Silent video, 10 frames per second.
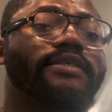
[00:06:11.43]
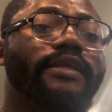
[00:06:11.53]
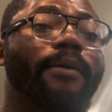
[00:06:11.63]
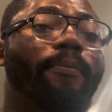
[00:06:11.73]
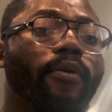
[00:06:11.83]

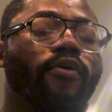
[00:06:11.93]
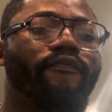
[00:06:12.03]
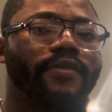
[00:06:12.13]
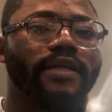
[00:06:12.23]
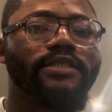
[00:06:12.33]
above
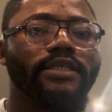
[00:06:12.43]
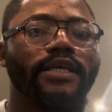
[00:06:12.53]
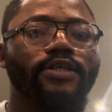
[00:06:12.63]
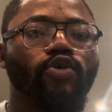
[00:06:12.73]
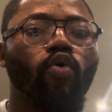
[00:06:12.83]
30
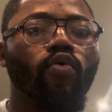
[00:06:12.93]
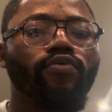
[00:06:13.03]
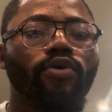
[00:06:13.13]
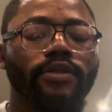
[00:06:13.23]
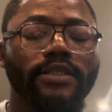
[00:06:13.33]
years
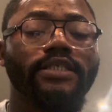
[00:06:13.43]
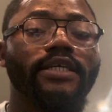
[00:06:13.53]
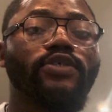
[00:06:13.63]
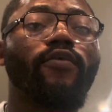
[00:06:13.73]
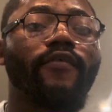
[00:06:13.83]
old or 30
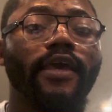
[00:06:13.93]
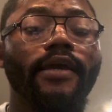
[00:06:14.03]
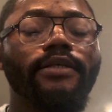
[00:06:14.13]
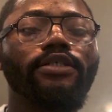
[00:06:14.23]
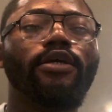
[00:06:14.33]
years of
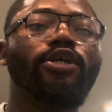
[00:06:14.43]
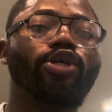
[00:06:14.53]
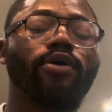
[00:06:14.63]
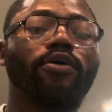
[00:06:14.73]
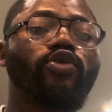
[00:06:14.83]
age,
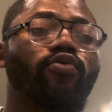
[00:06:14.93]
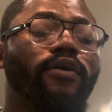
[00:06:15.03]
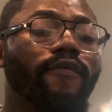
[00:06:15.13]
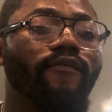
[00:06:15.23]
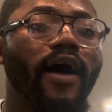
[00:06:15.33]
you are not
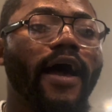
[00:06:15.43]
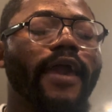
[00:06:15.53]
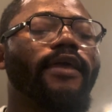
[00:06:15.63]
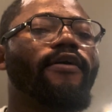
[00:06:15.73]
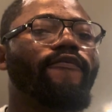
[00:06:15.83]

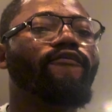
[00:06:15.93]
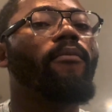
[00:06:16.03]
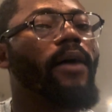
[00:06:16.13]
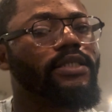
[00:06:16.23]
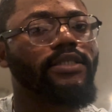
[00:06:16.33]
qualified for
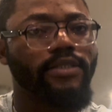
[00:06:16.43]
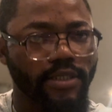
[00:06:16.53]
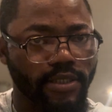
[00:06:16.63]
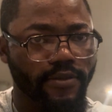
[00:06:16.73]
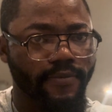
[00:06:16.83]
masters.